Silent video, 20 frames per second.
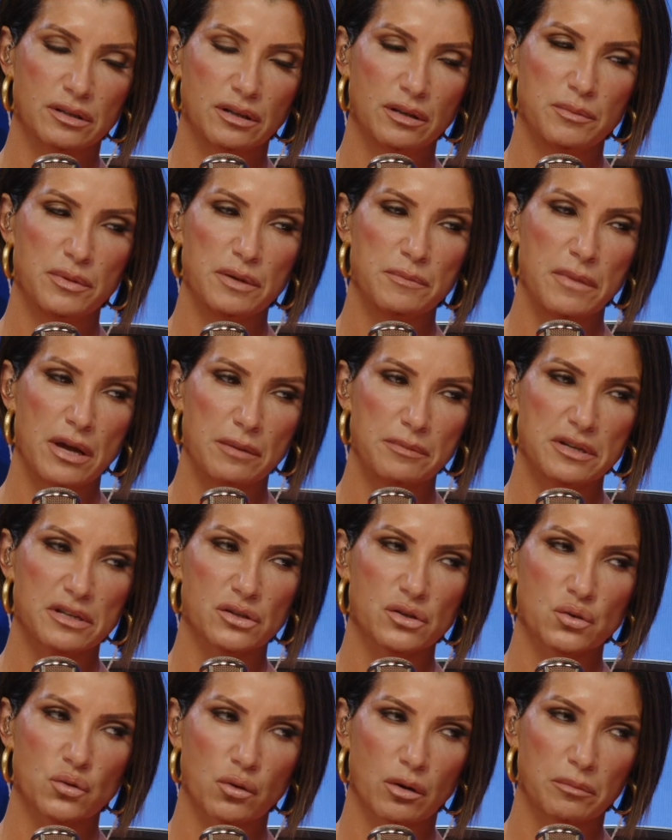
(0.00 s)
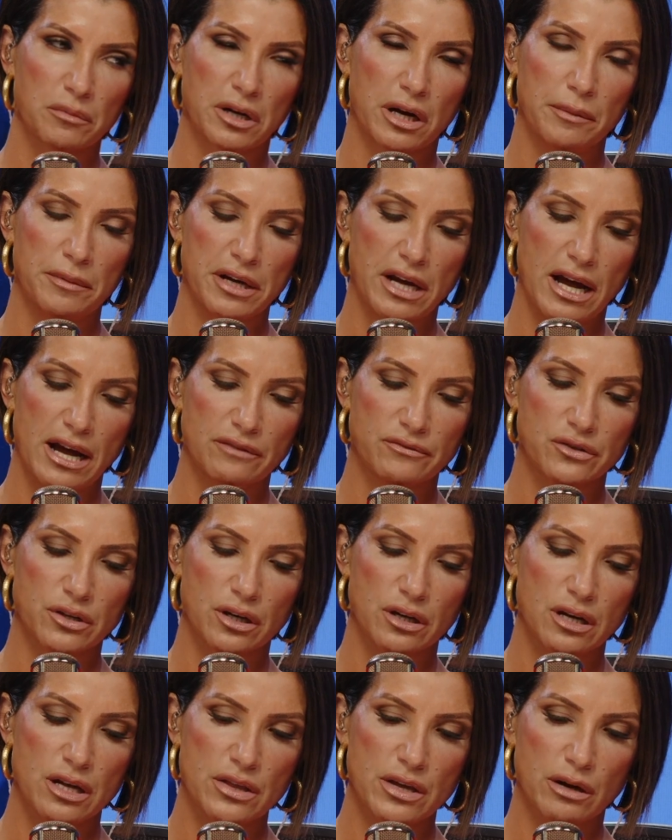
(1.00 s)
to be maybe a storm coming after,
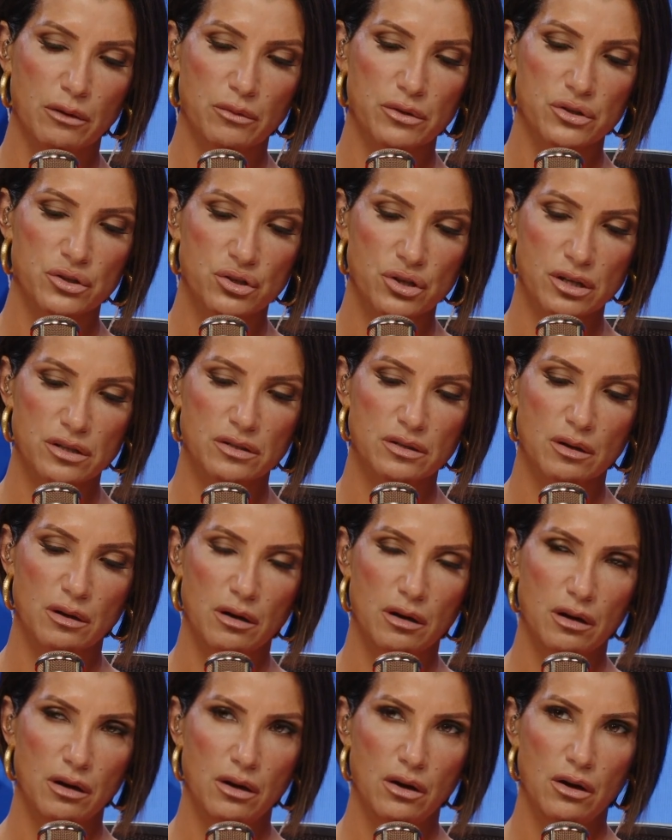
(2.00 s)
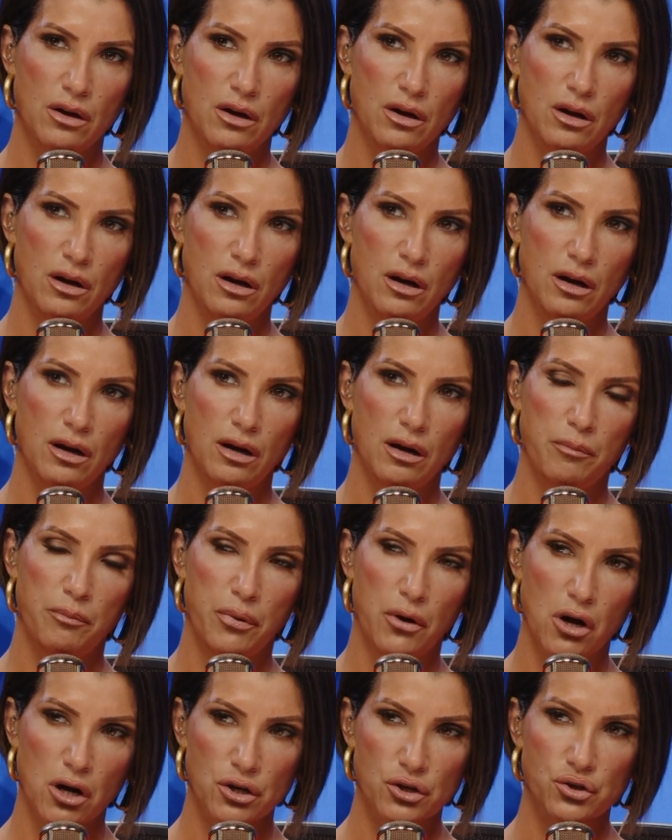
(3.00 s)
and there was just a
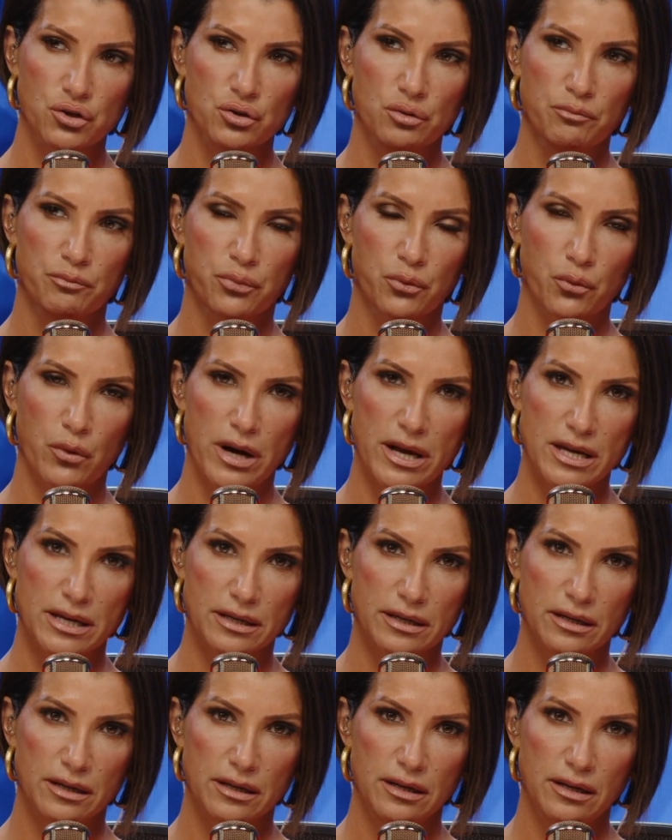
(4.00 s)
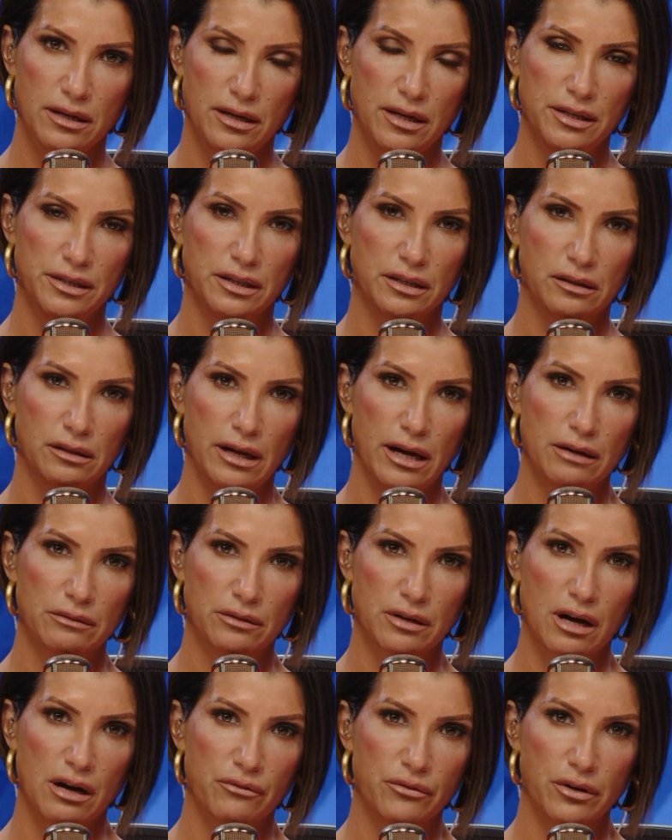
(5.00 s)
partial break in the cloud
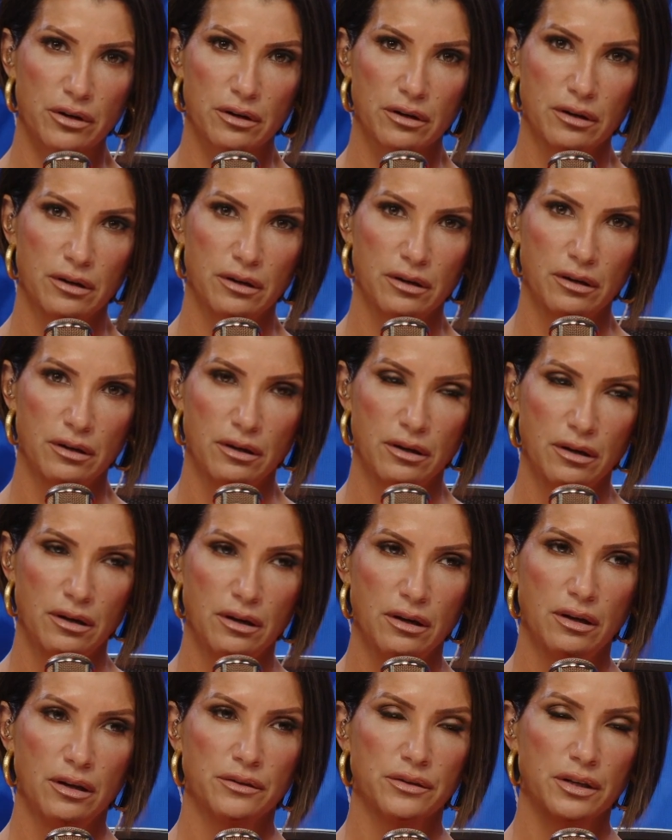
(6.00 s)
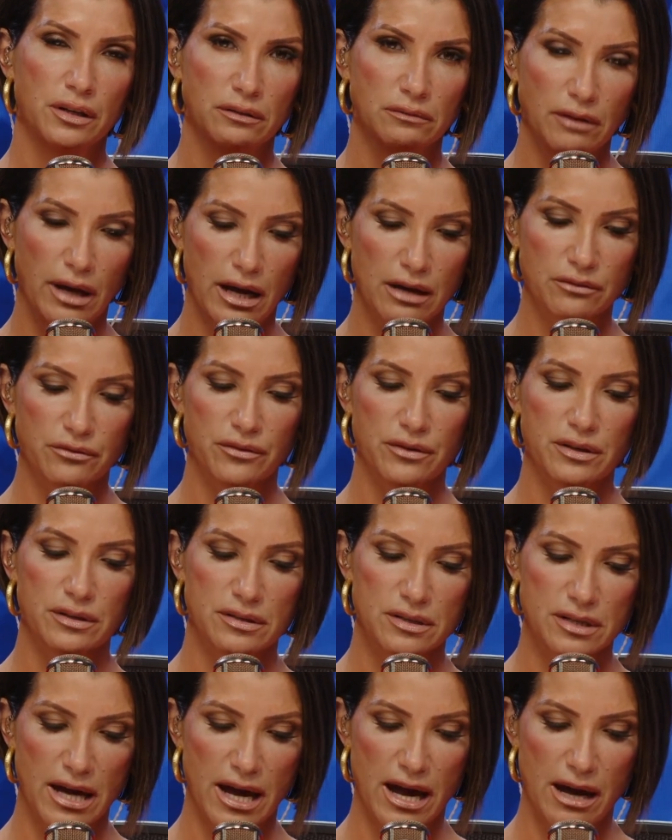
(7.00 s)
cover that allowed for this
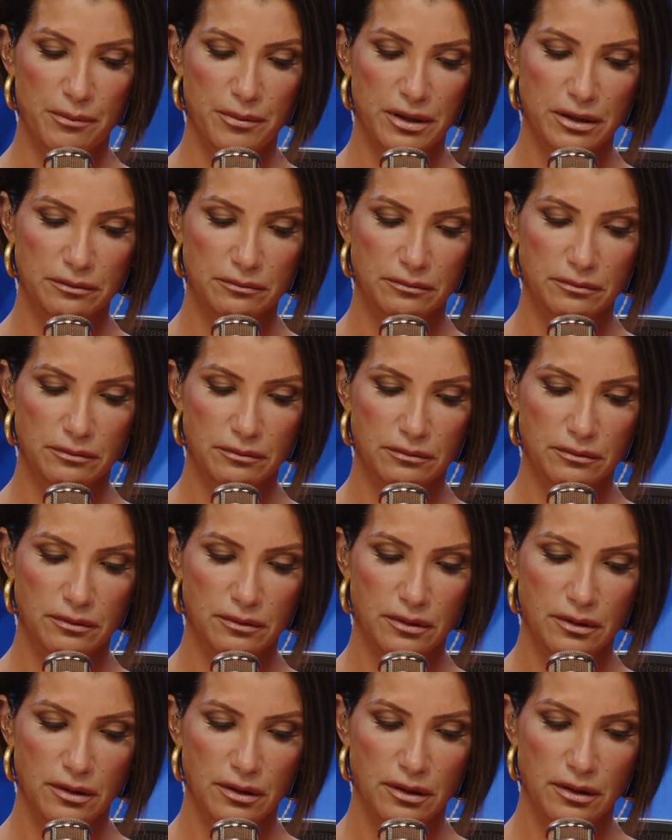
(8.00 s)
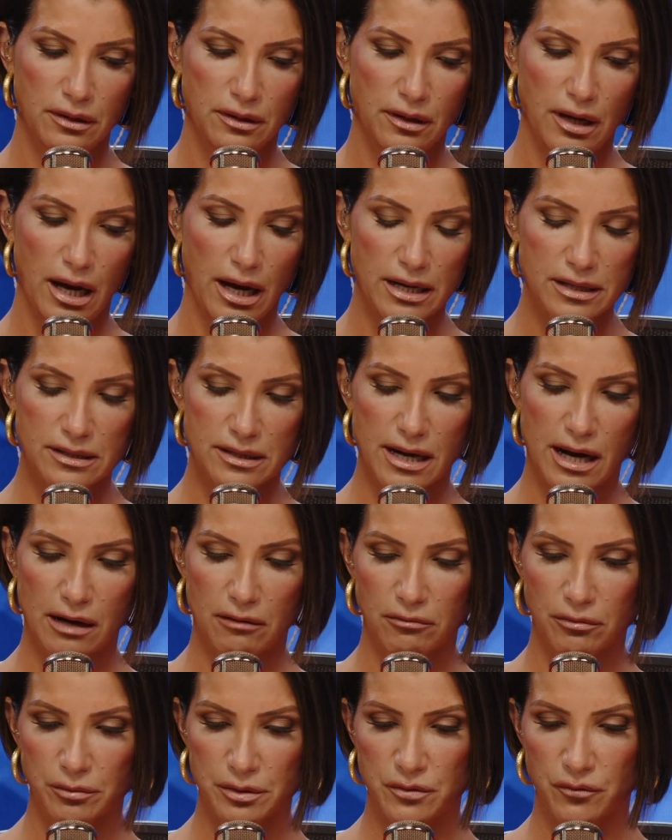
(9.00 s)
to happen.
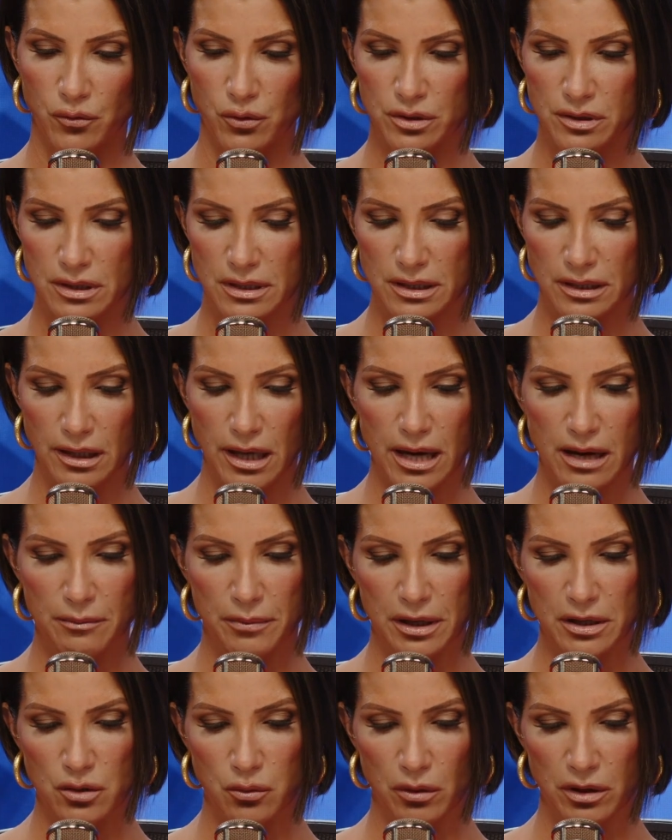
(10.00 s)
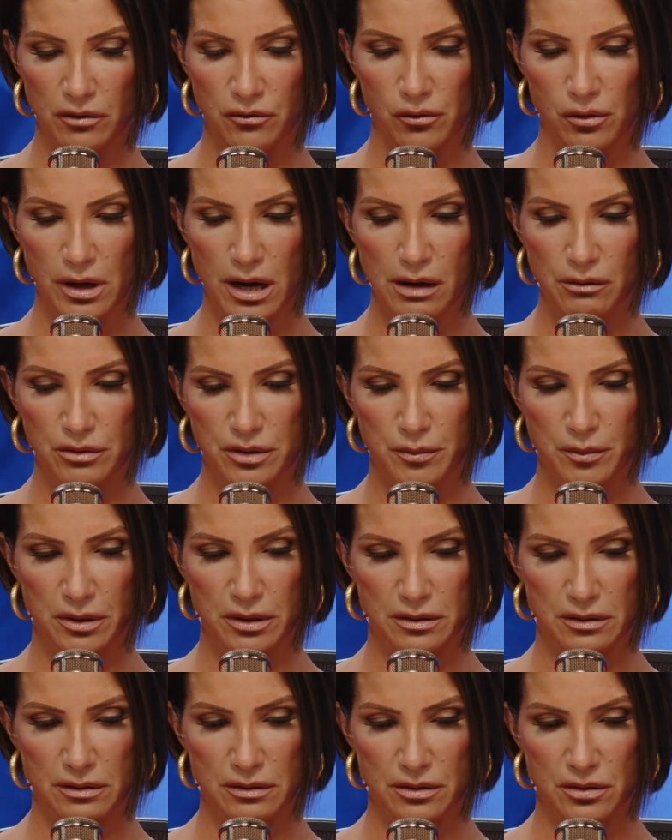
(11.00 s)
Eisenhower was forced to delay it by 24 hours
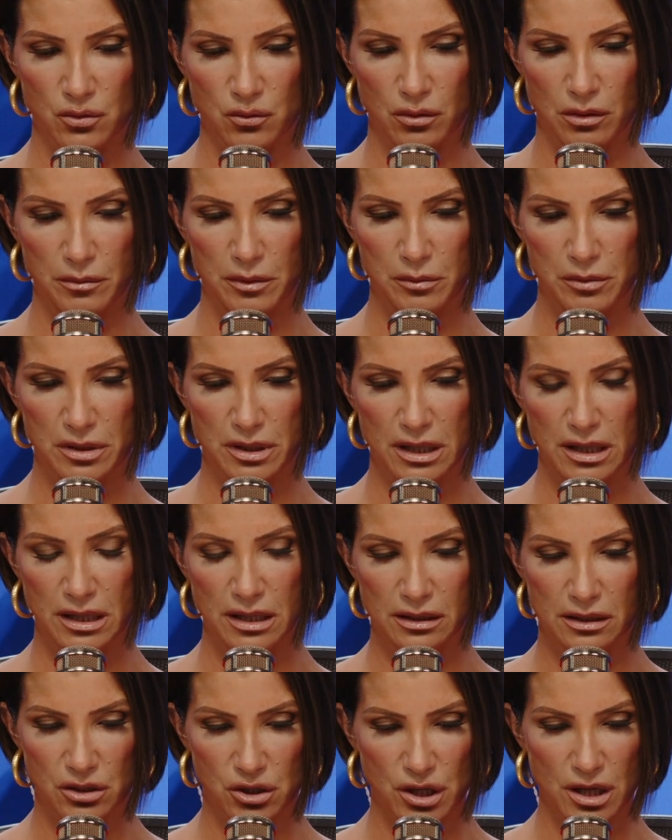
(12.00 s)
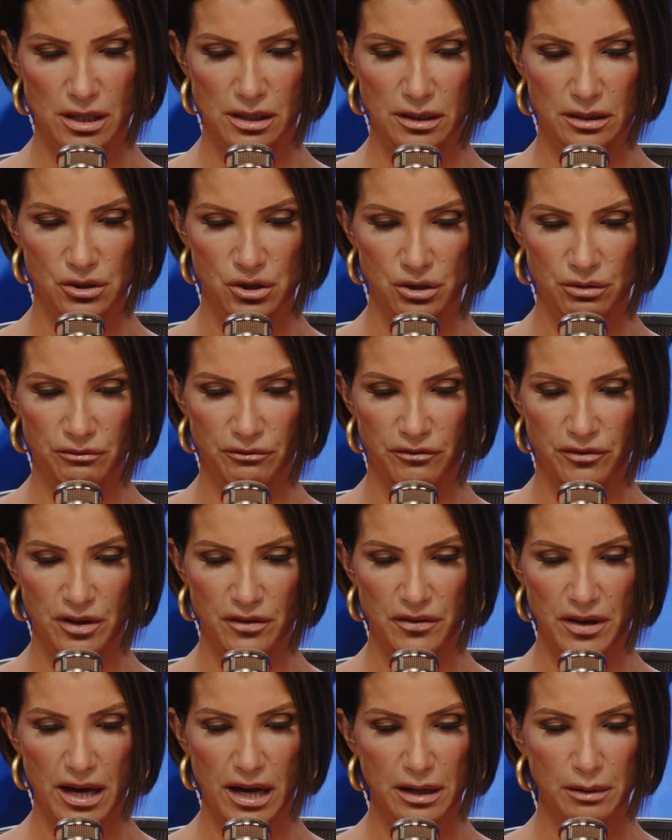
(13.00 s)
because of the storm. It was going to hit the channel on June 5th.
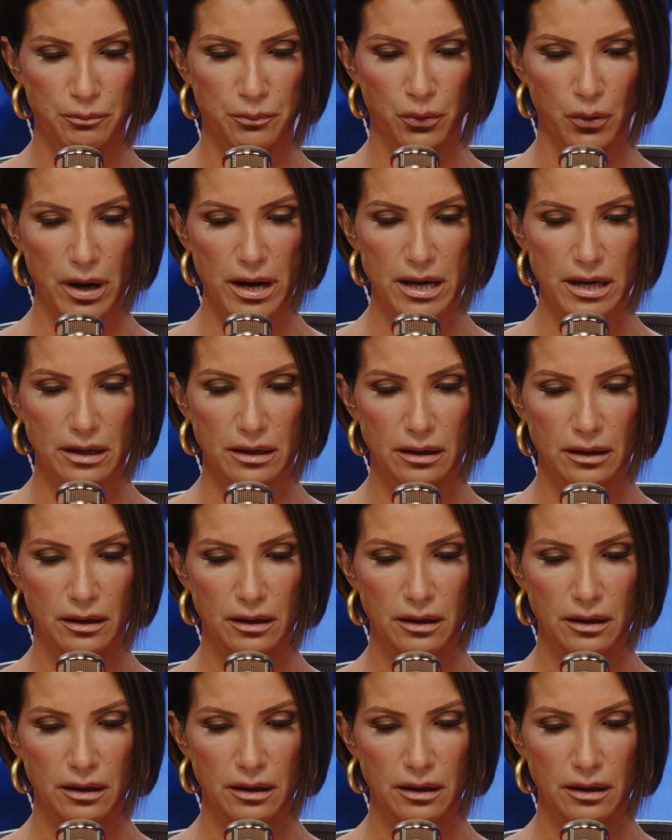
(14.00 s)
They had a break